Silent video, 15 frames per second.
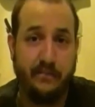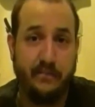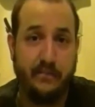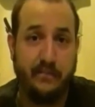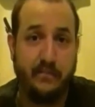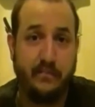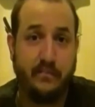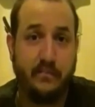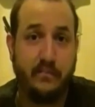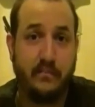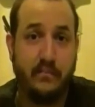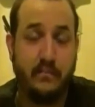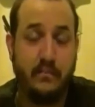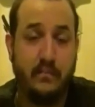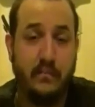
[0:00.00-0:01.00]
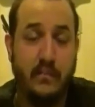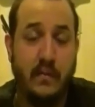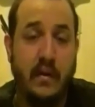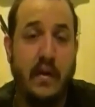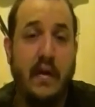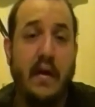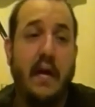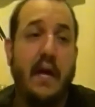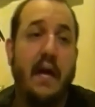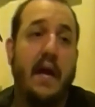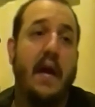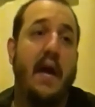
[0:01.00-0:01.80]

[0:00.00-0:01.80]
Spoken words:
(silence)